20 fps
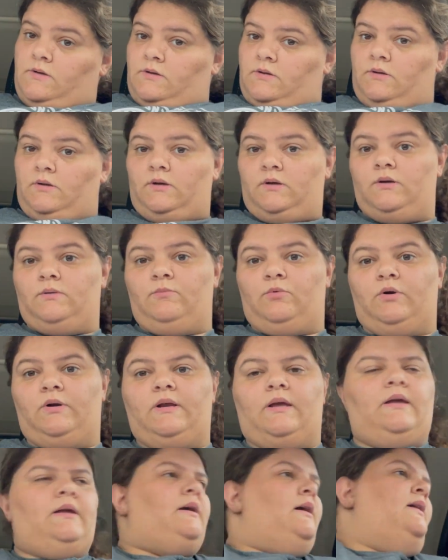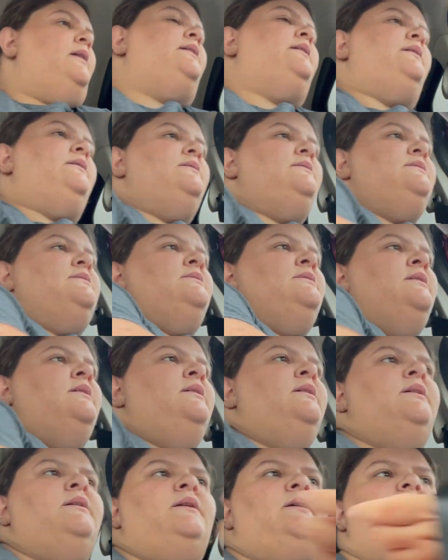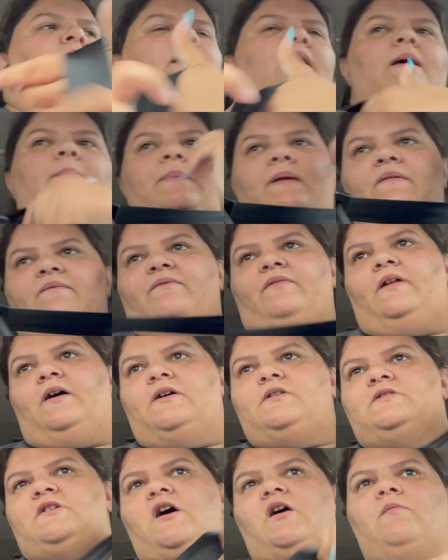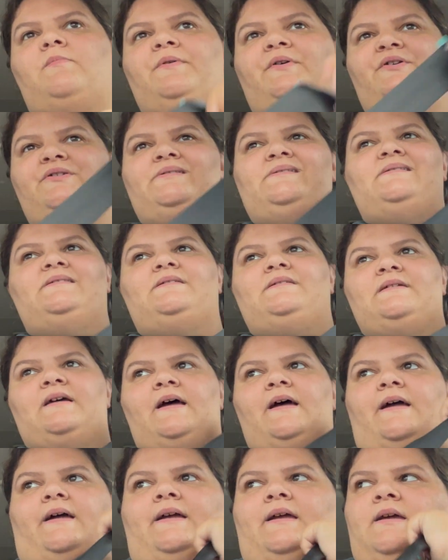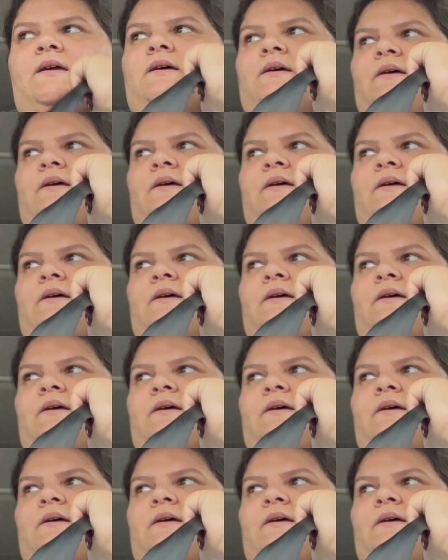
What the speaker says: Good morning, guys, and happy Vlogtober day